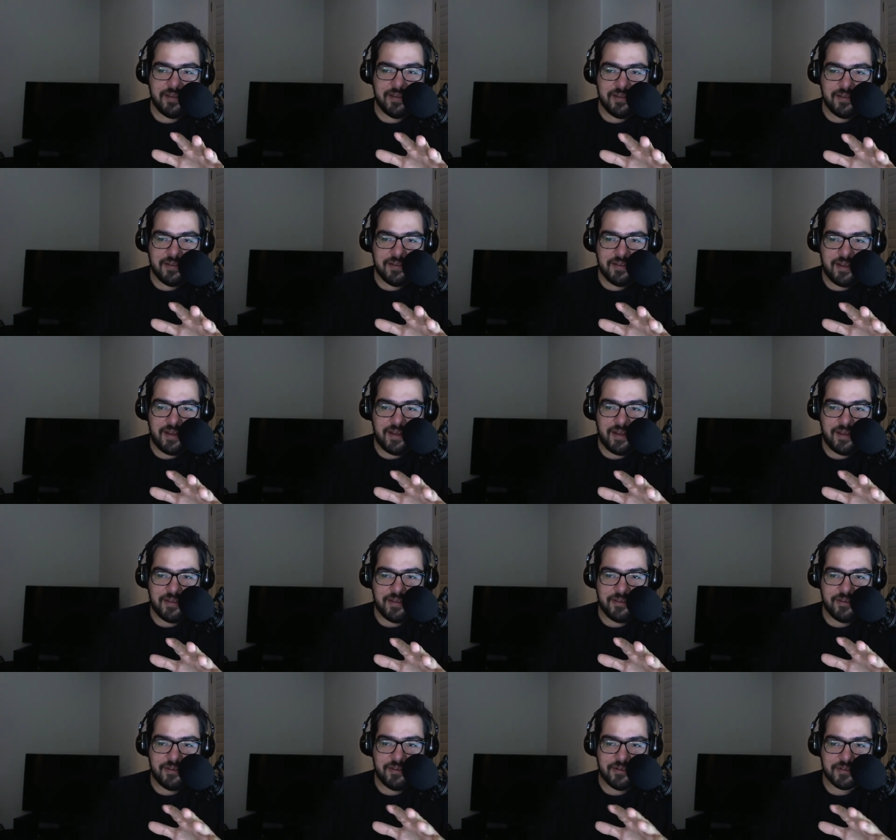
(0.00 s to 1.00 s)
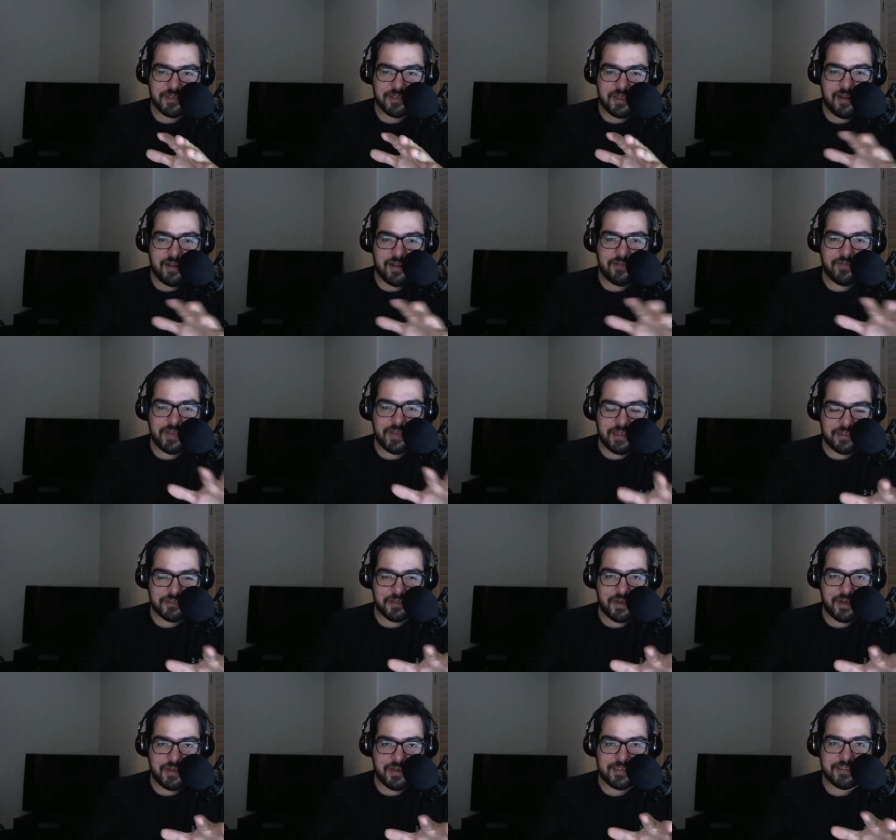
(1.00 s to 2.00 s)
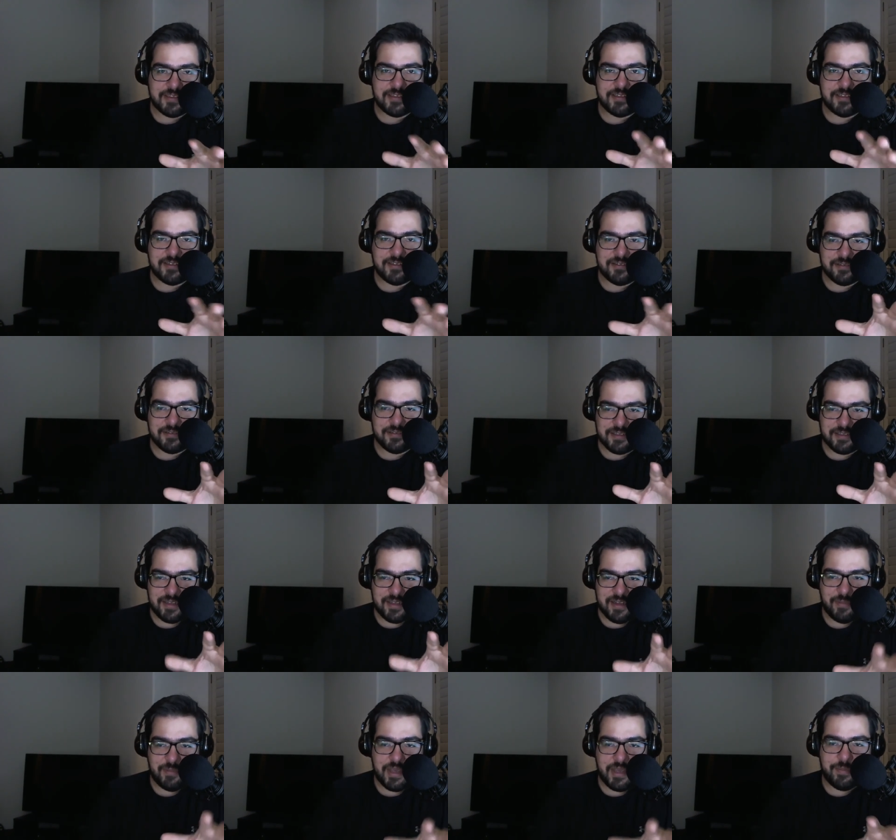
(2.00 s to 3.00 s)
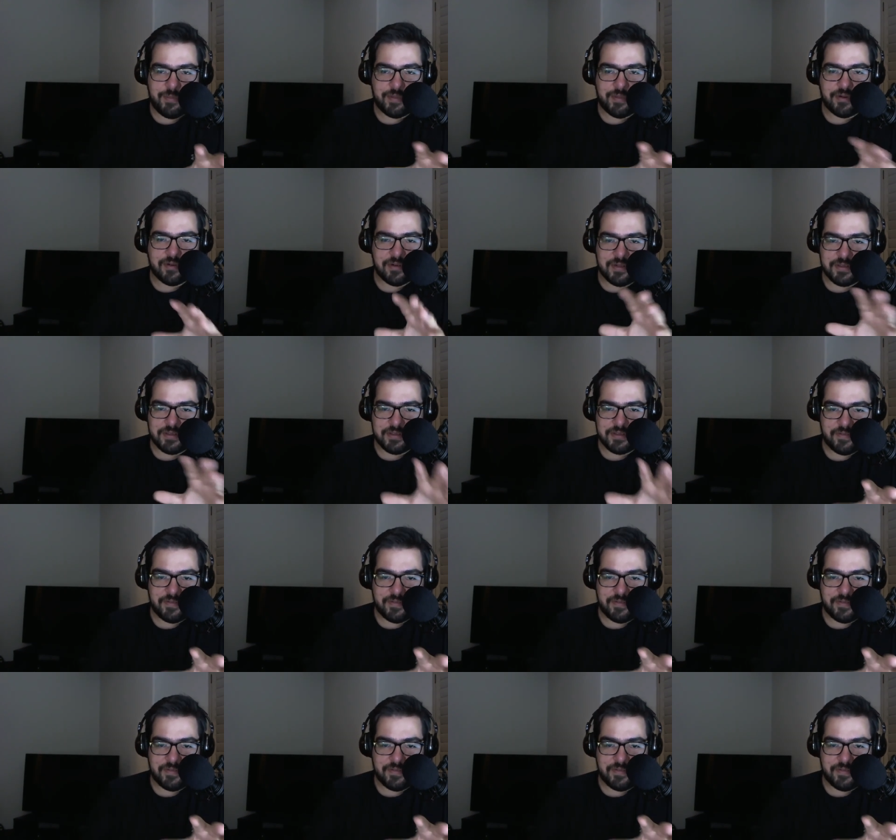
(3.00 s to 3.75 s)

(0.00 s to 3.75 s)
uh, there's a lot of electronics and there's a lot of paper and stuff like